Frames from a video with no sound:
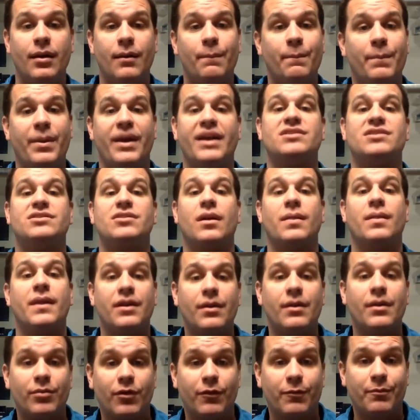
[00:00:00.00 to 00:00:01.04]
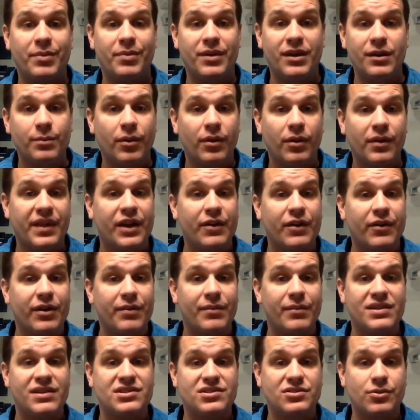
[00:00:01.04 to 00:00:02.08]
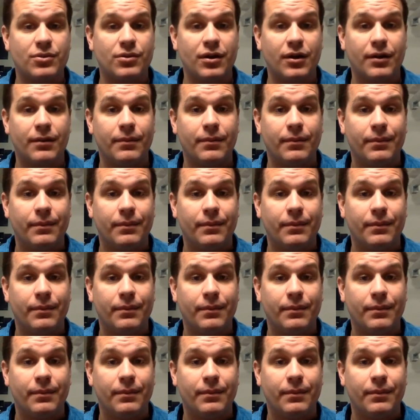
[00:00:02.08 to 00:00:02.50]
based on the number of people that are in my store?